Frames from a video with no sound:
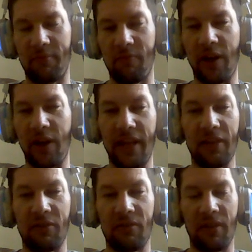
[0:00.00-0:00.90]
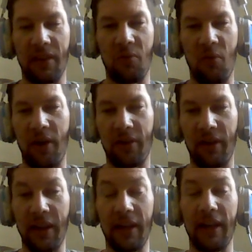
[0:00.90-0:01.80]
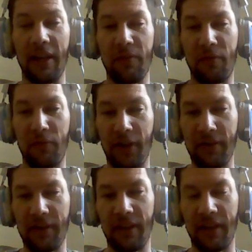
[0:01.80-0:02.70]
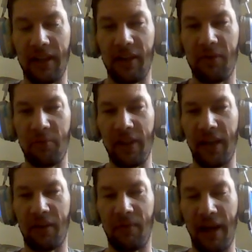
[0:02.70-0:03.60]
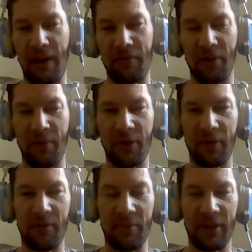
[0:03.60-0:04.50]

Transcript: rectangle in the water, and it would float, and it would be like a raft or a boat,